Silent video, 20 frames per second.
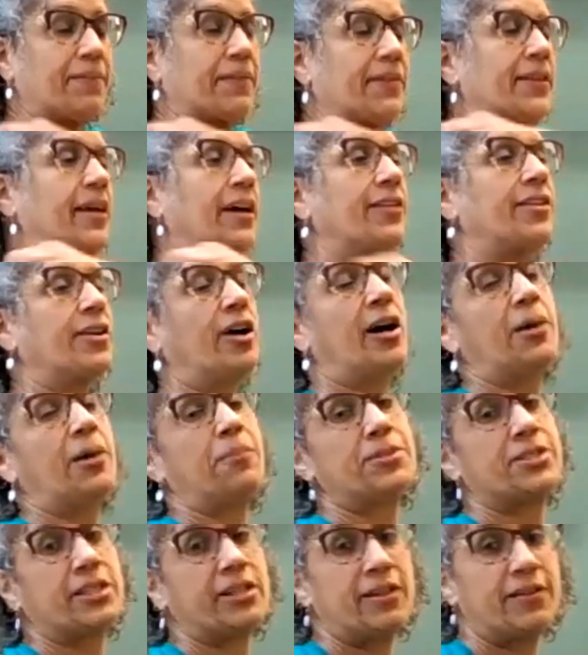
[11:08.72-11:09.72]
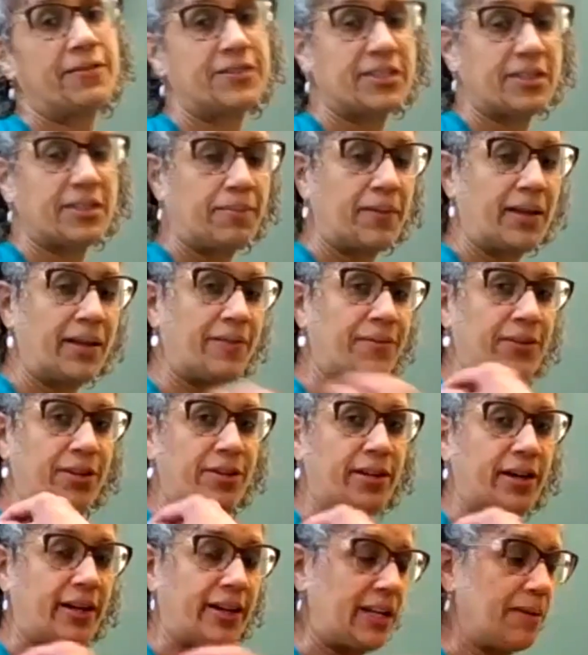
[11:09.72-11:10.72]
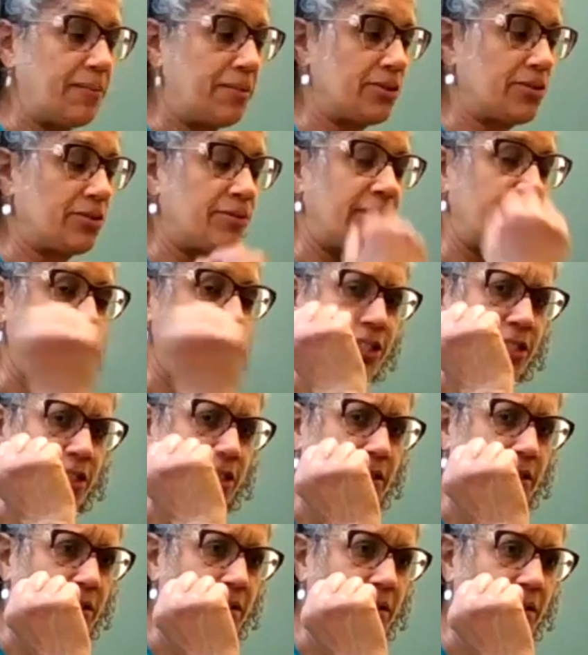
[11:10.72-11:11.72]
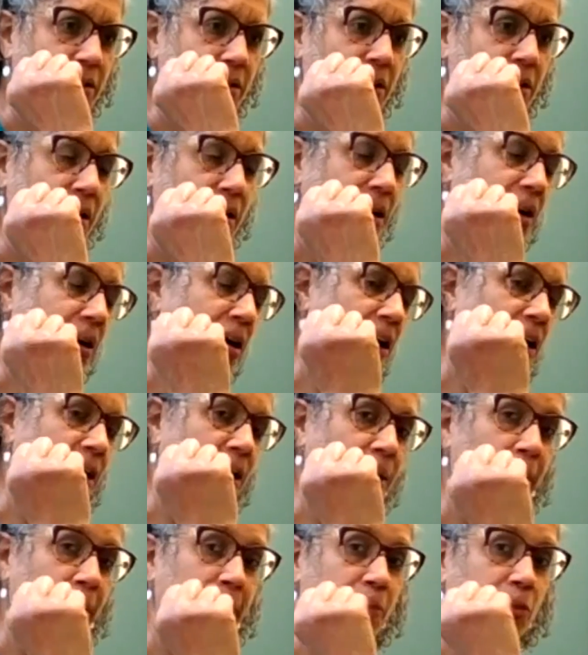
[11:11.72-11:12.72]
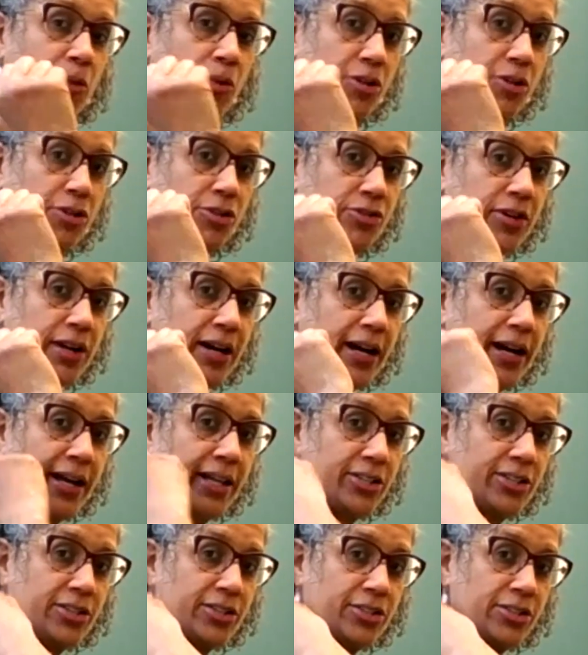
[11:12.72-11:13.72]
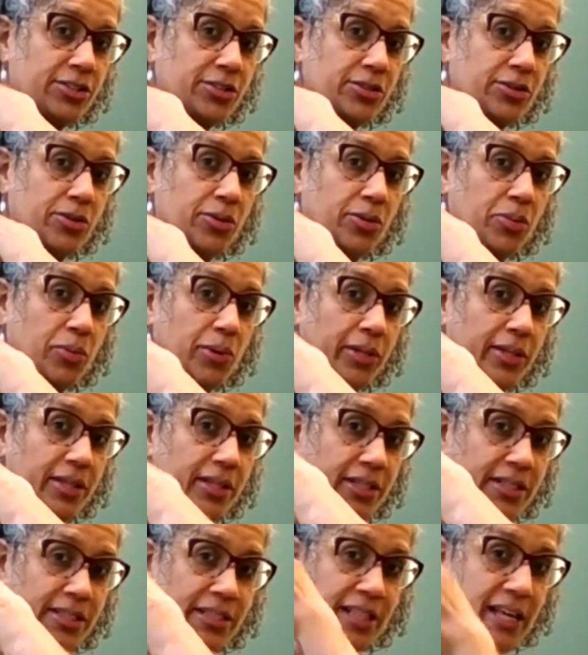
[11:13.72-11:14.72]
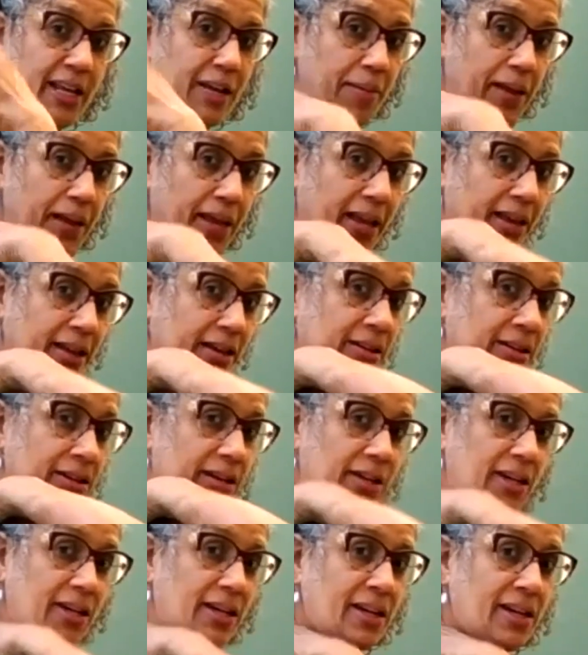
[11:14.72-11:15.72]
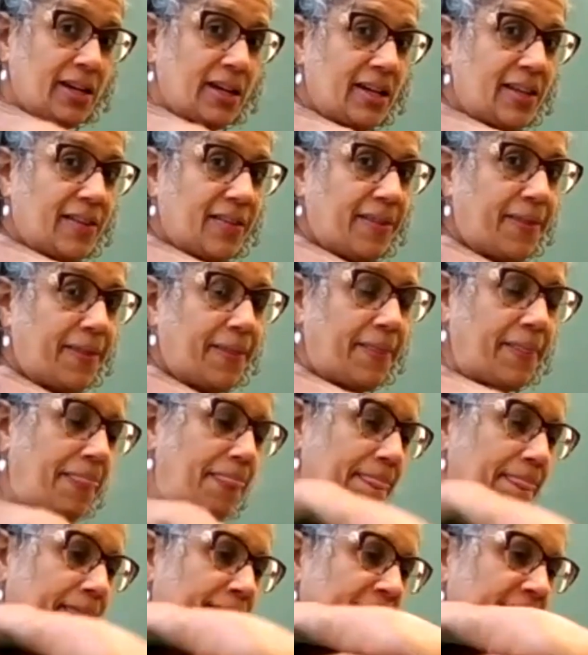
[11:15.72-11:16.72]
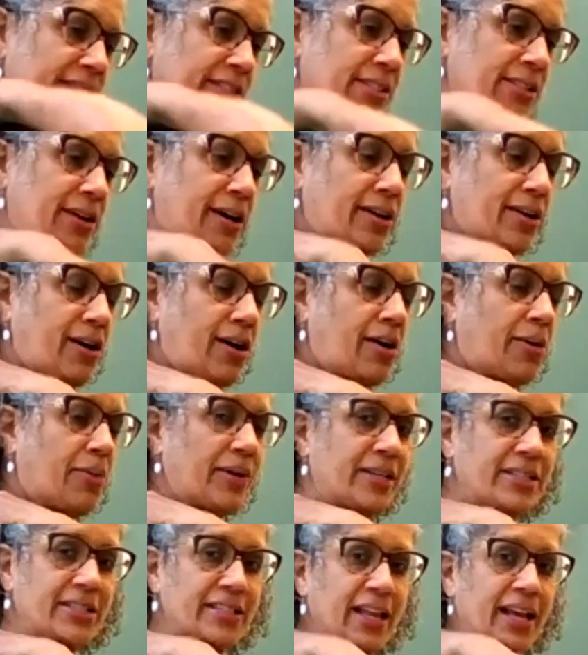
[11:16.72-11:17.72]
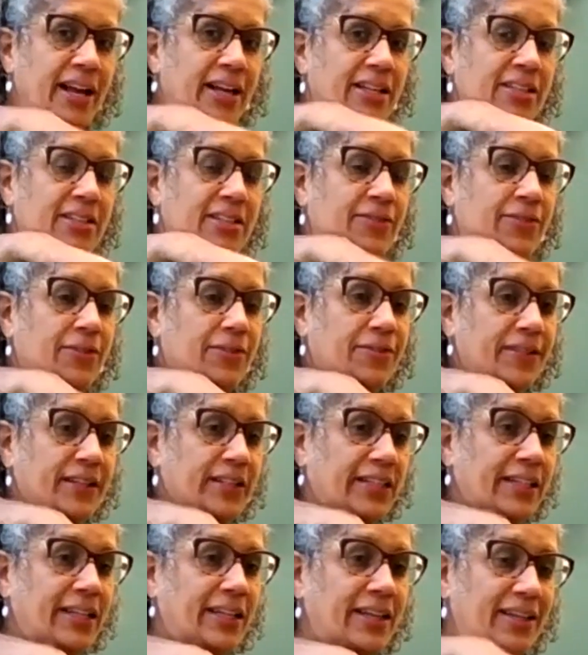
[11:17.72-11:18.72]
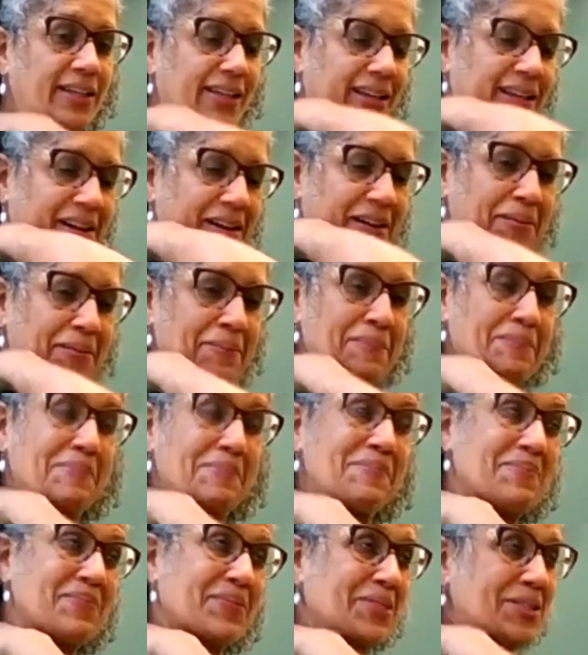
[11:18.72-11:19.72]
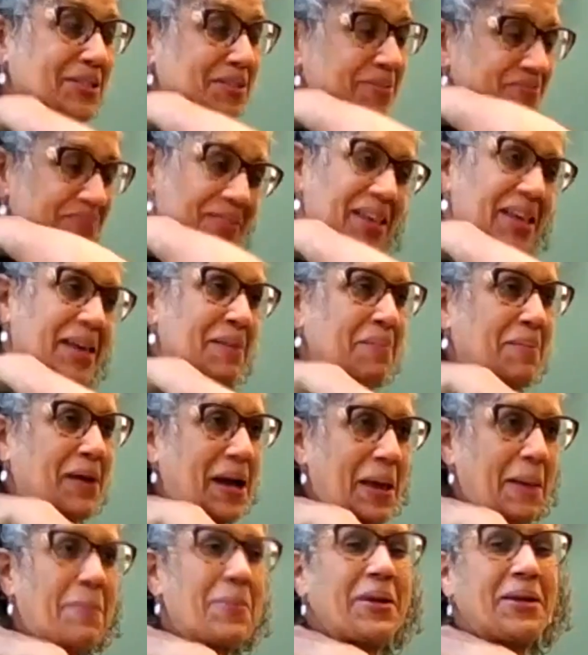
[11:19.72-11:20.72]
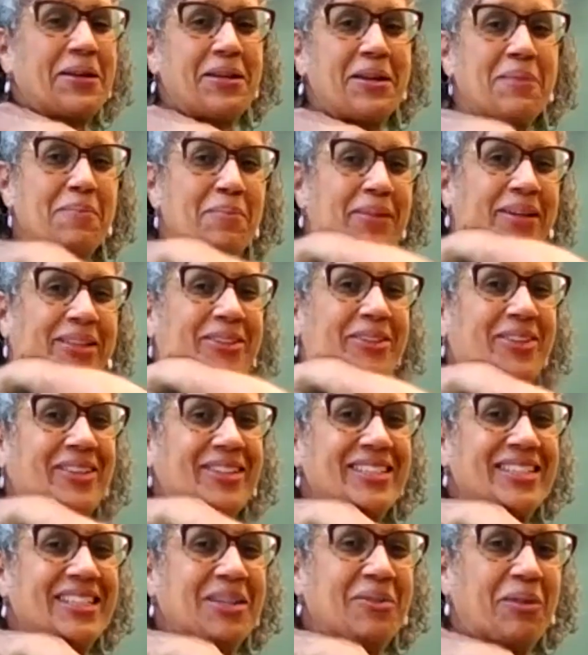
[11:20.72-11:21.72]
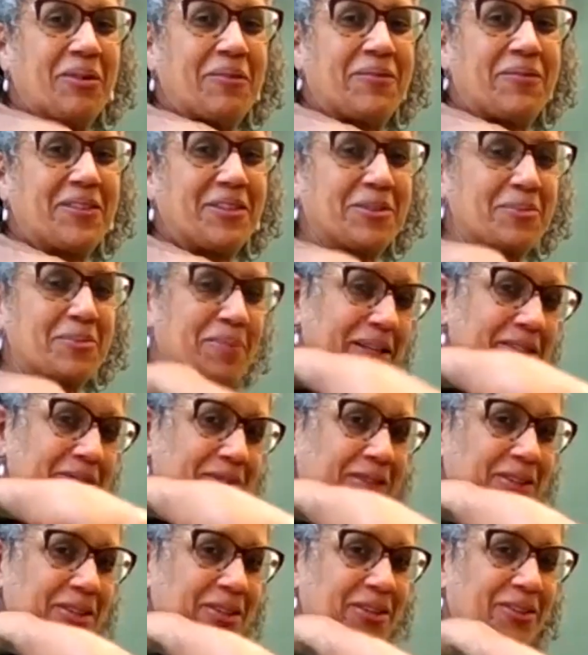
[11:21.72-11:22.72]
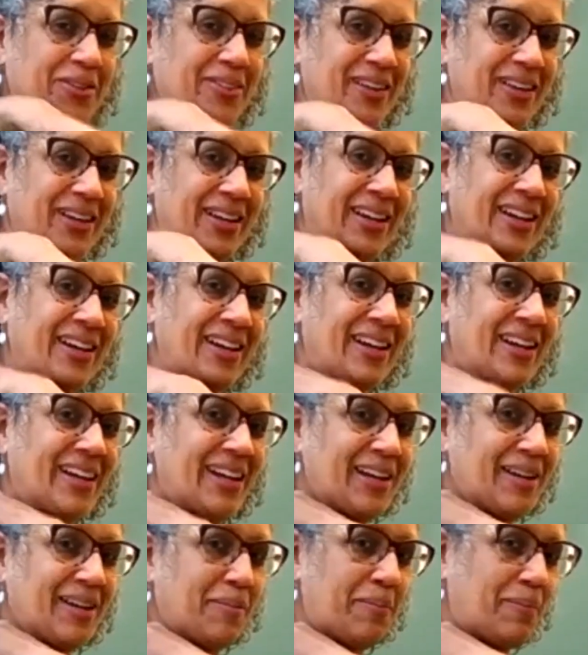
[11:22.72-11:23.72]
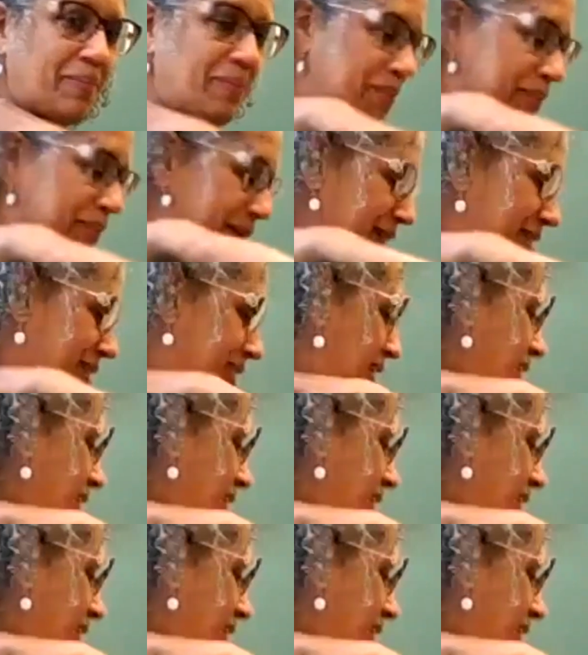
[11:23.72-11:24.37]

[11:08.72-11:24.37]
The other option, if you're not able to reach, you could try to do it with this same hand. It's not always as fulfilling, in my opinion, but you can see what feels best for you. But